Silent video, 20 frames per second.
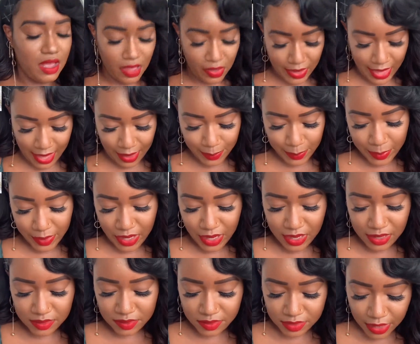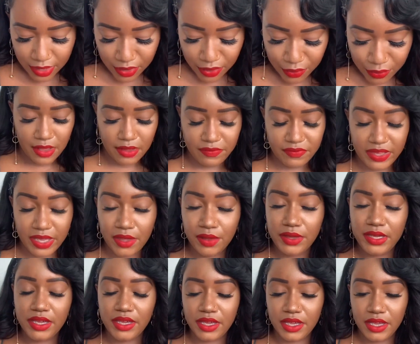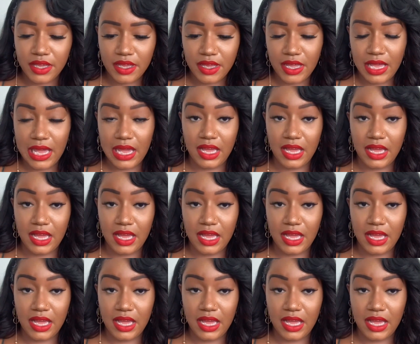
Okay, so failure